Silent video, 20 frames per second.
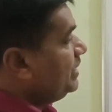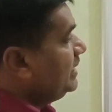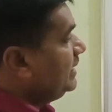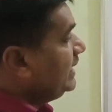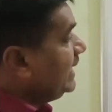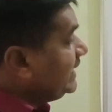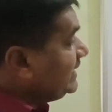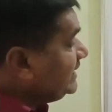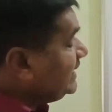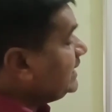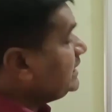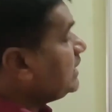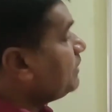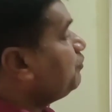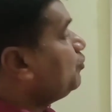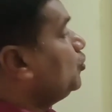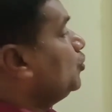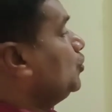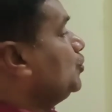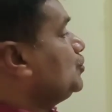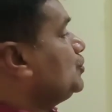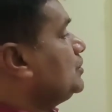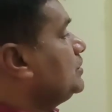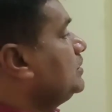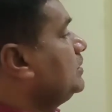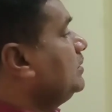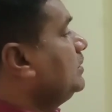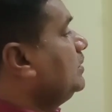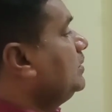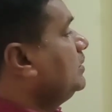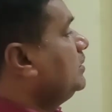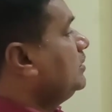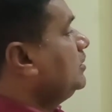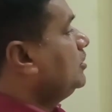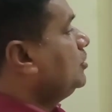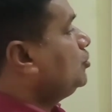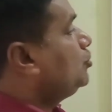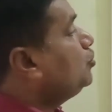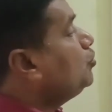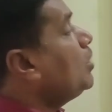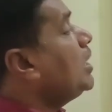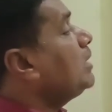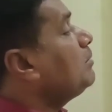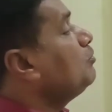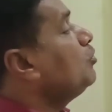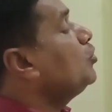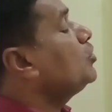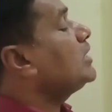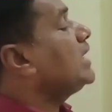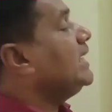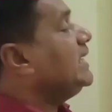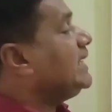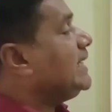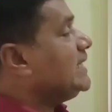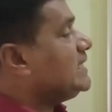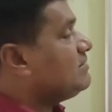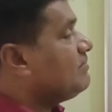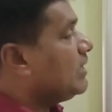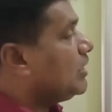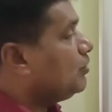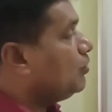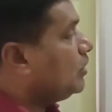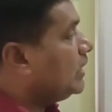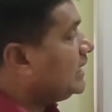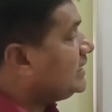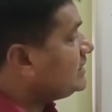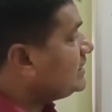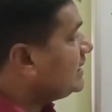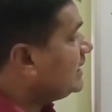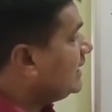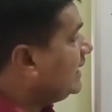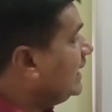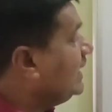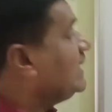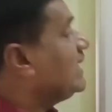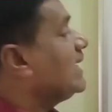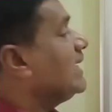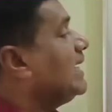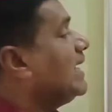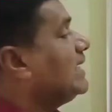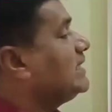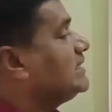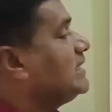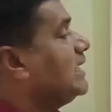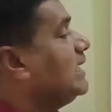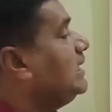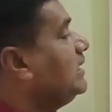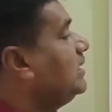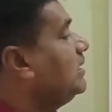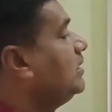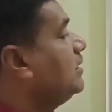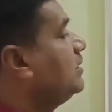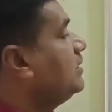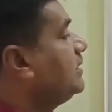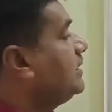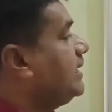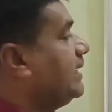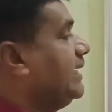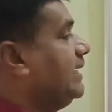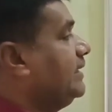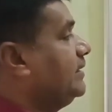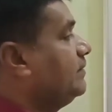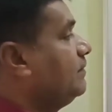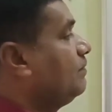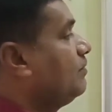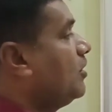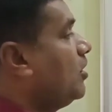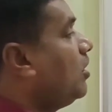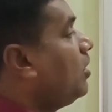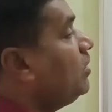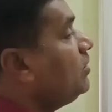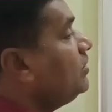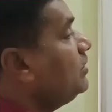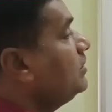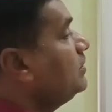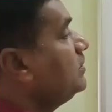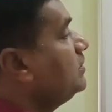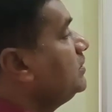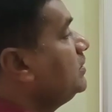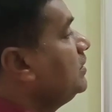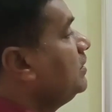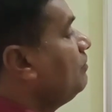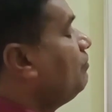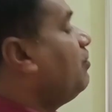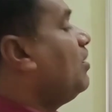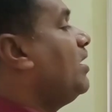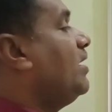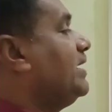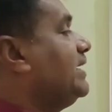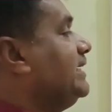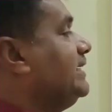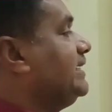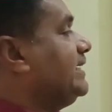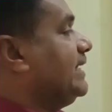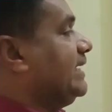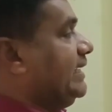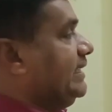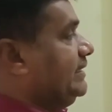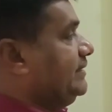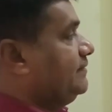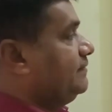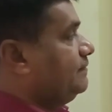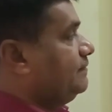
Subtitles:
Exchange of goods. Two or more countries were known as international trade or foreign trade.